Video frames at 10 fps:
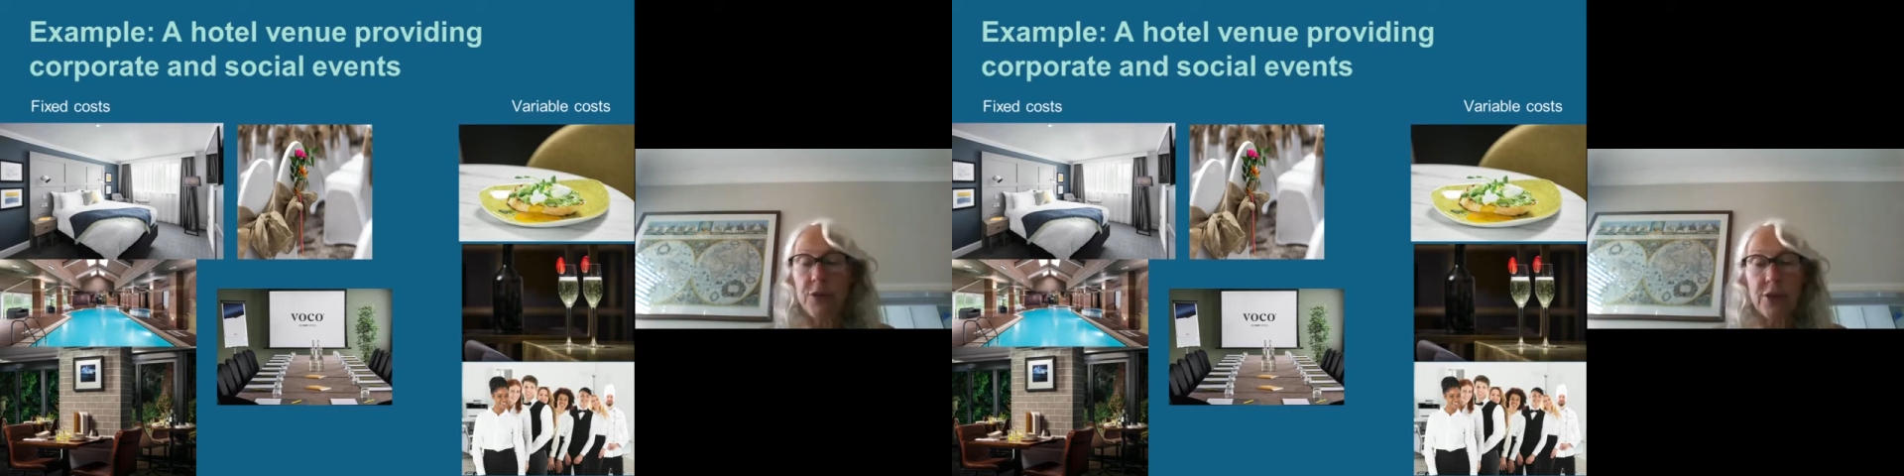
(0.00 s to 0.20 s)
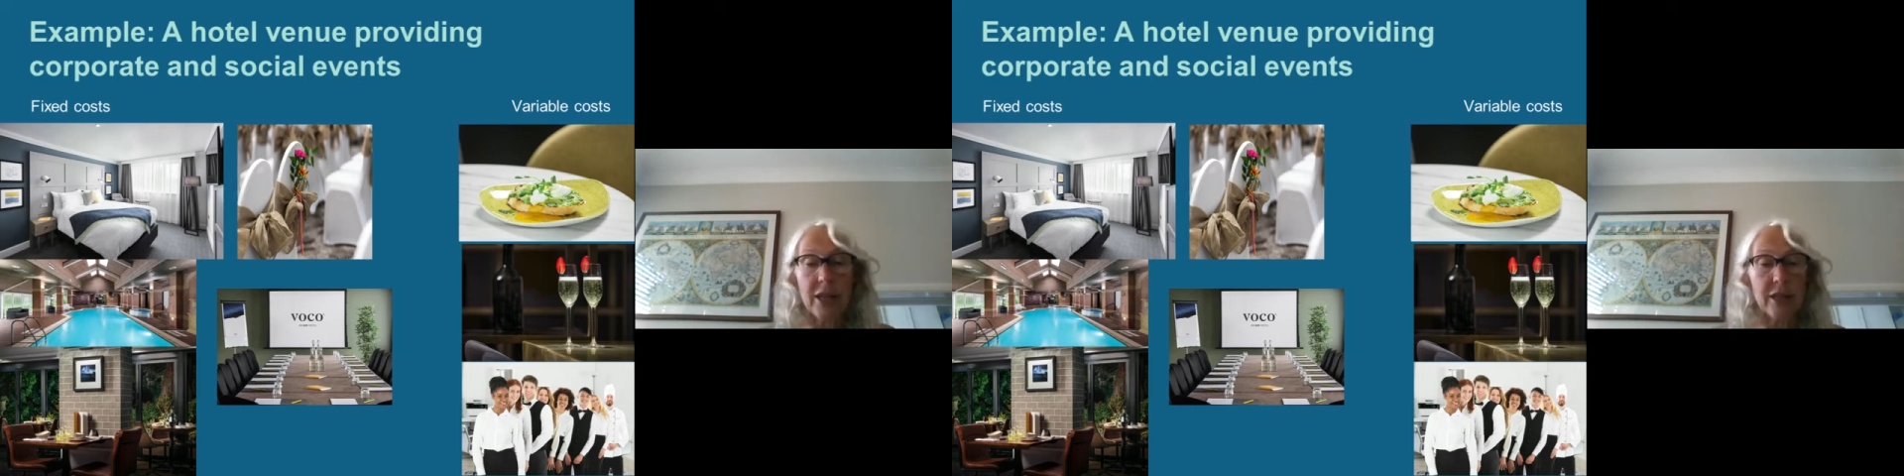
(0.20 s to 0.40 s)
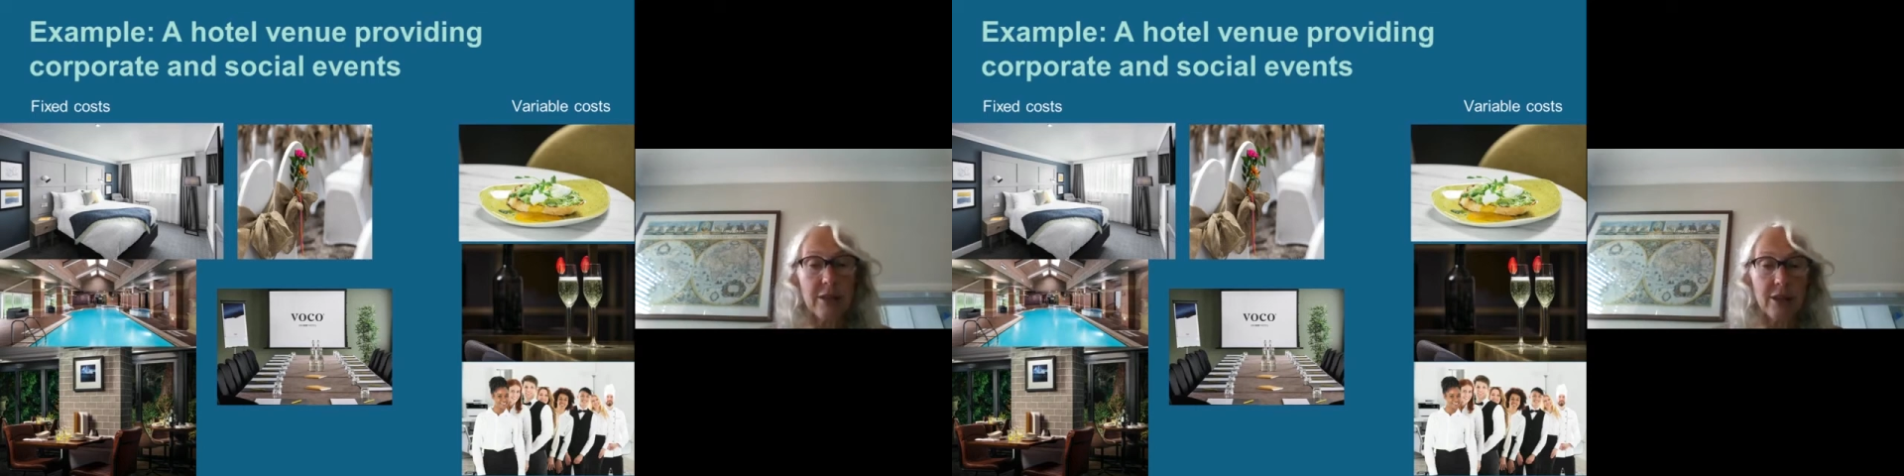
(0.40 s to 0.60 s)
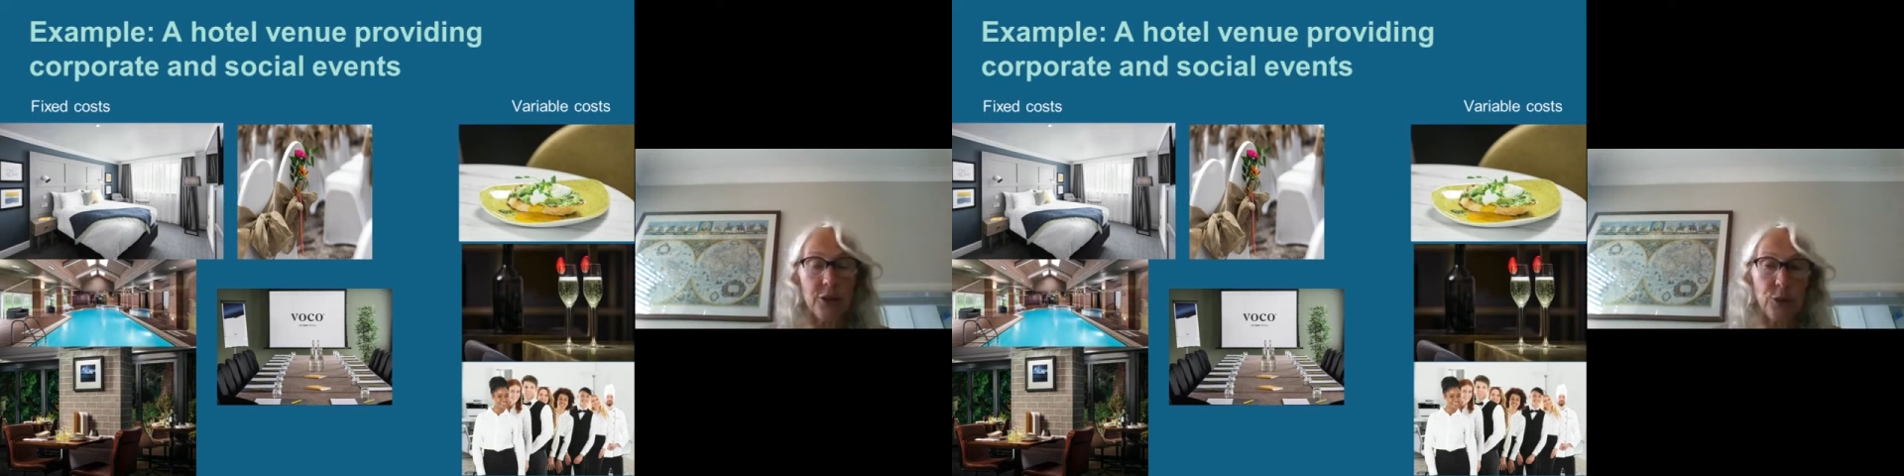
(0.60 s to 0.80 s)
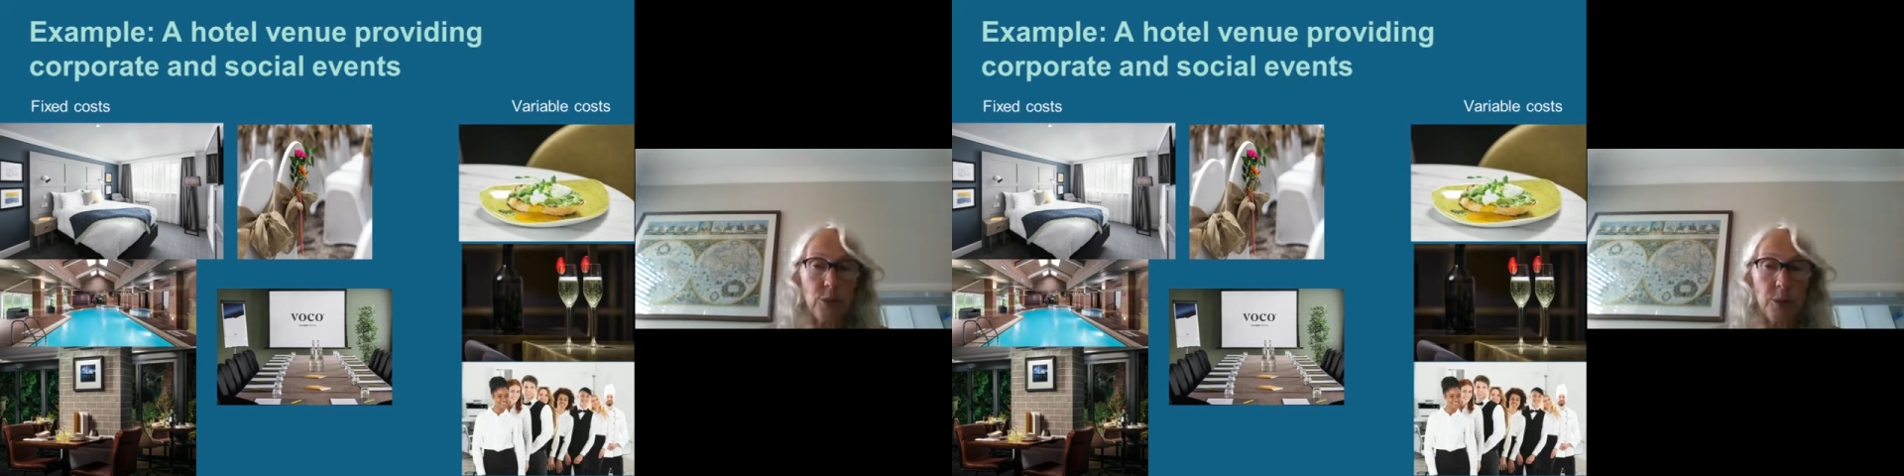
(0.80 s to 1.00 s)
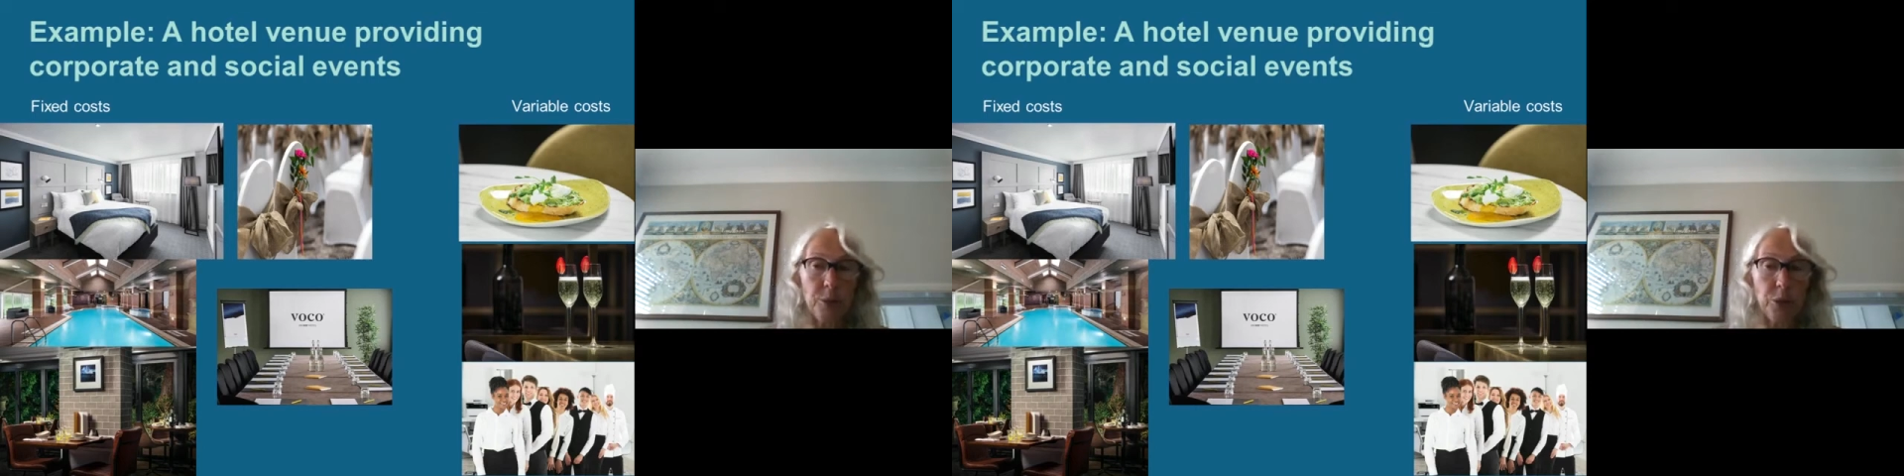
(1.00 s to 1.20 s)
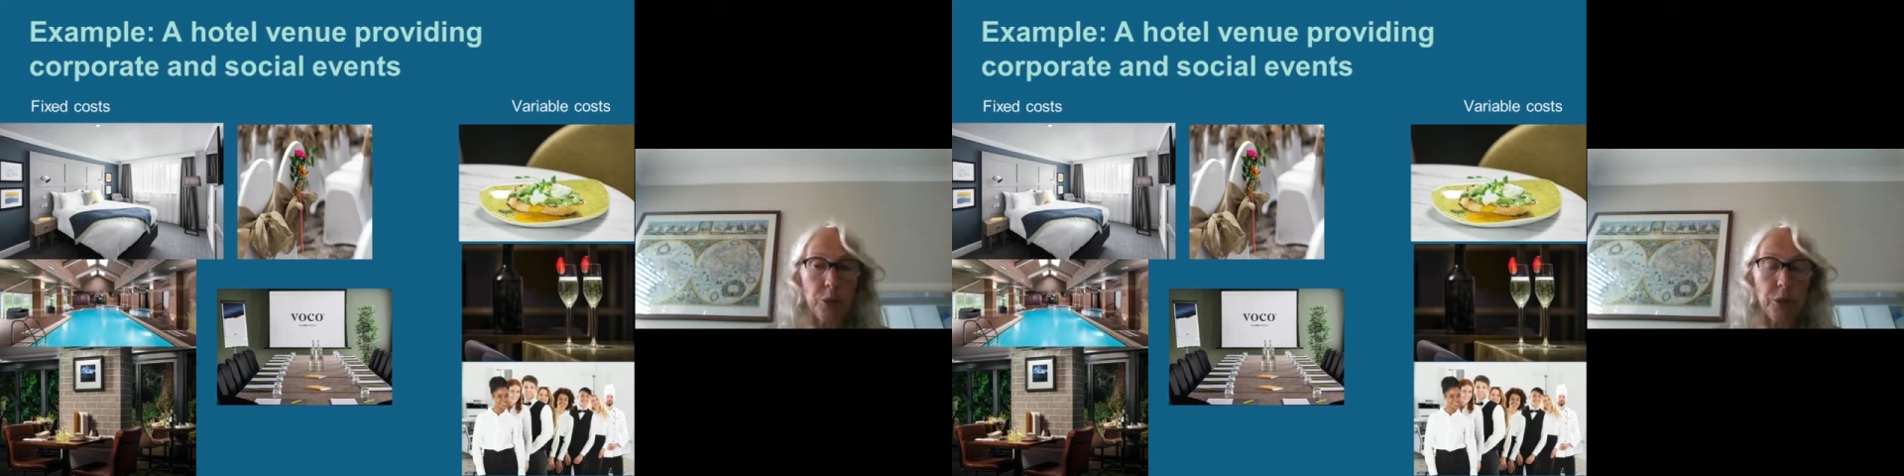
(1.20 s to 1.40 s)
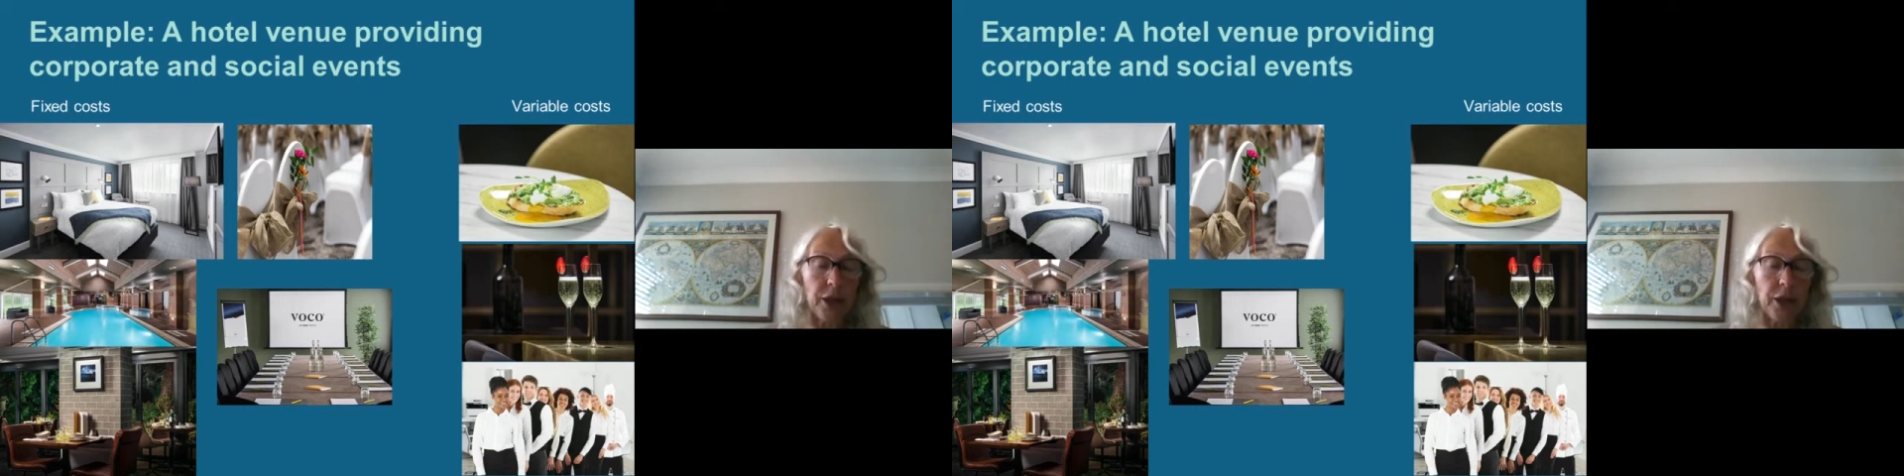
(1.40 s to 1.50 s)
facilities like a swimming pool.